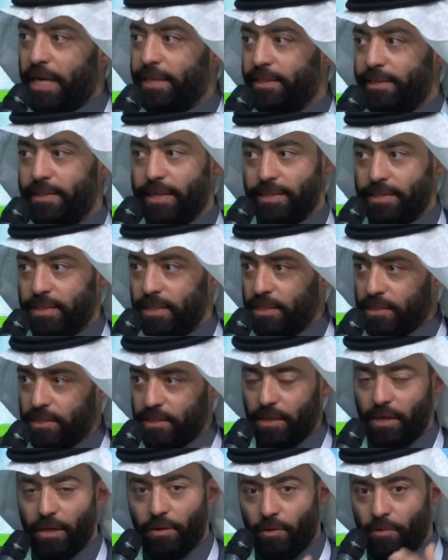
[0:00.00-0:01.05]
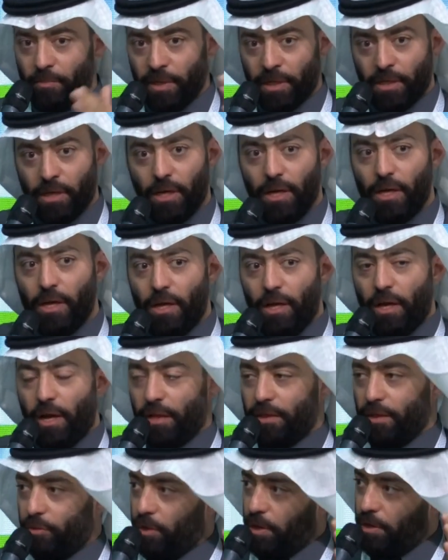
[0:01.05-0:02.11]
in the sectors.
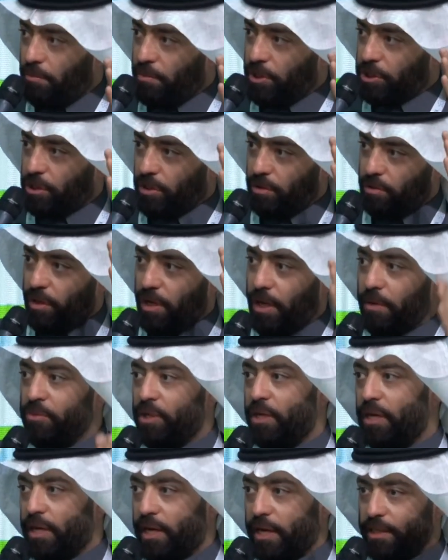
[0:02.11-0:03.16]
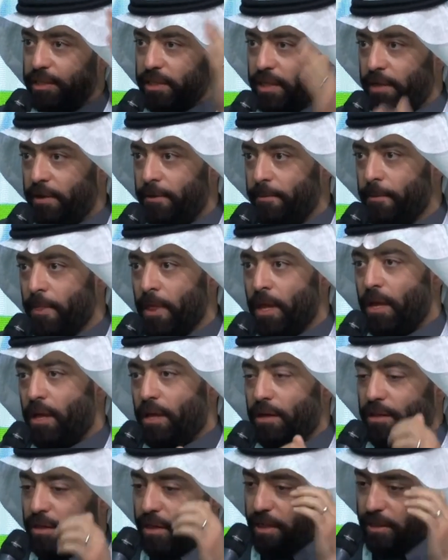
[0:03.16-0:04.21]
Starting from the establishment,
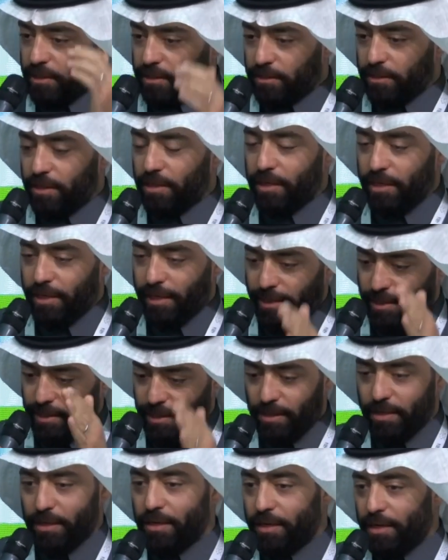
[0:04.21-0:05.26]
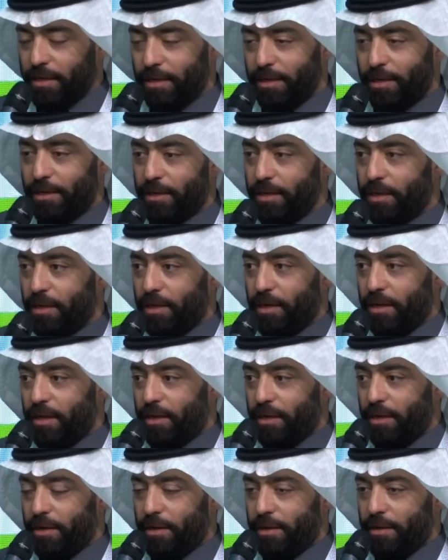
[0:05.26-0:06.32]
this is the mission,
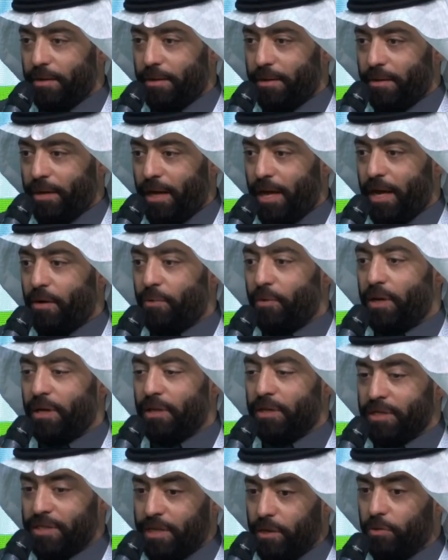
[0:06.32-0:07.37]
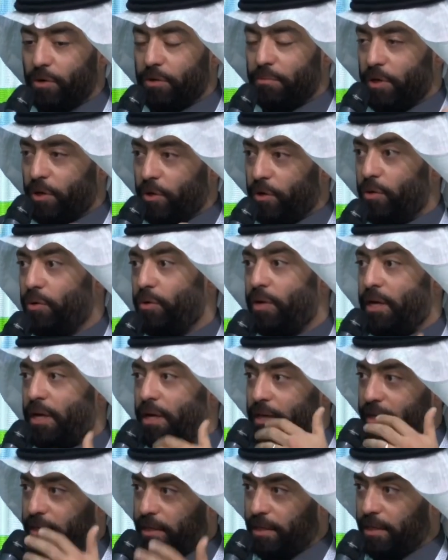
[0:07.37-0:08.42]
and we are trying to
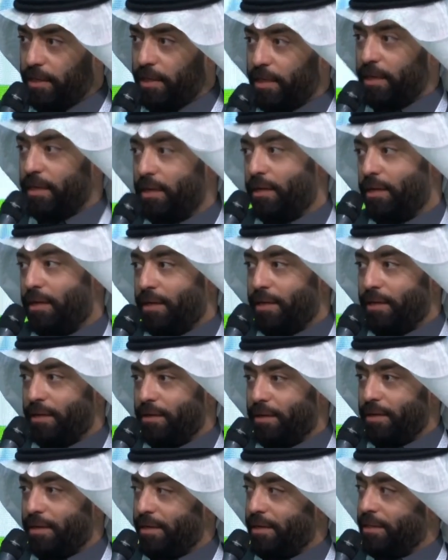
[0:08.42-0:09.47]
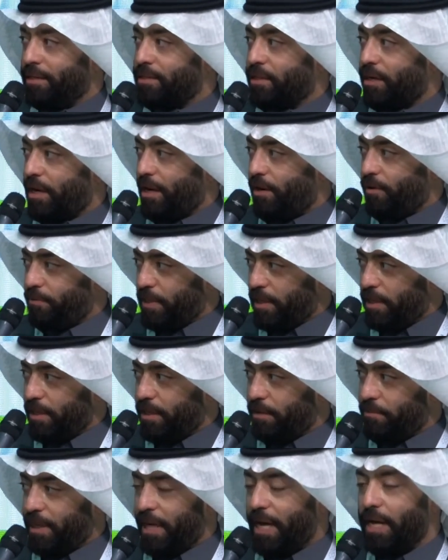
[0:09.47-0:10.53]
increase our
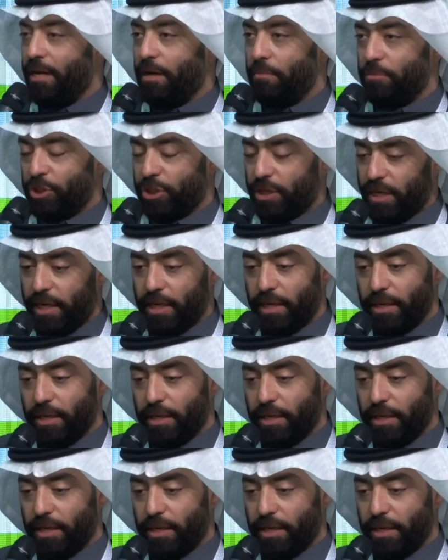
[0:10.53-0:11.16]
solutions to